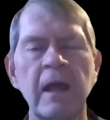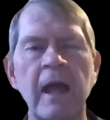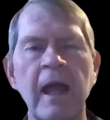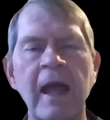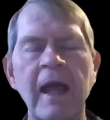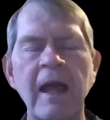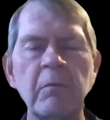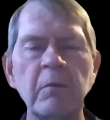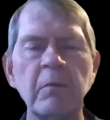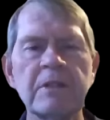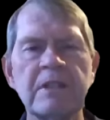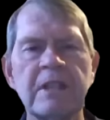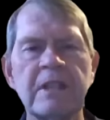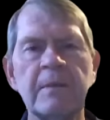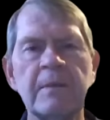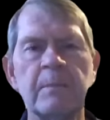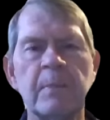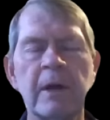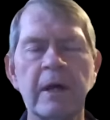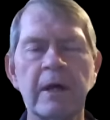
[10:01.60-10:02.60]
How is he
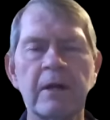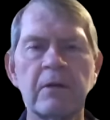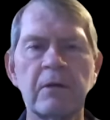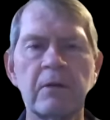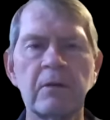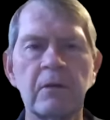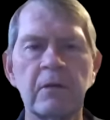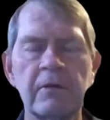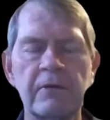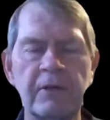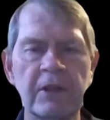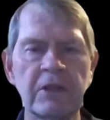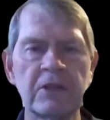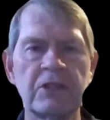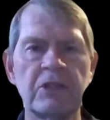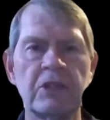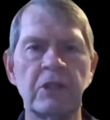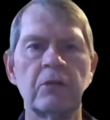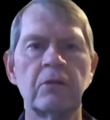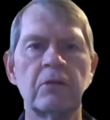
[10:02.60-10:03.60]
better
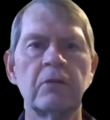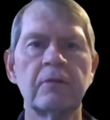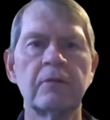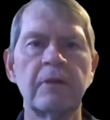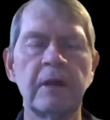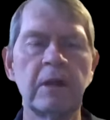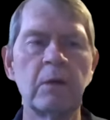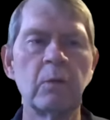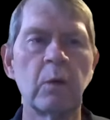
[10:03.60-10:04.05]
this year than he